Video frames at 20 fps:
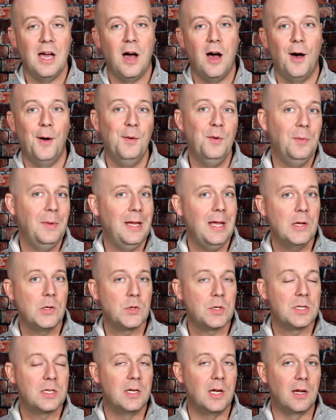Uh, um, it would be
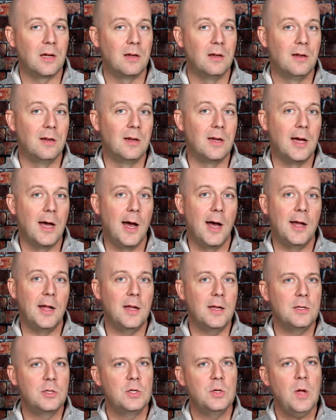interesting.
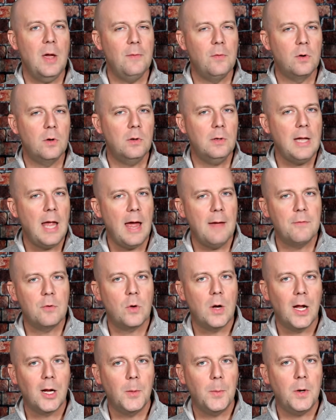Uh, do you have not have a
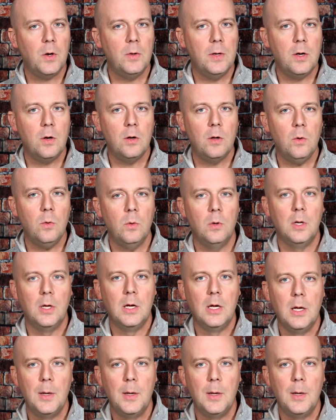Cracker Barrel near you?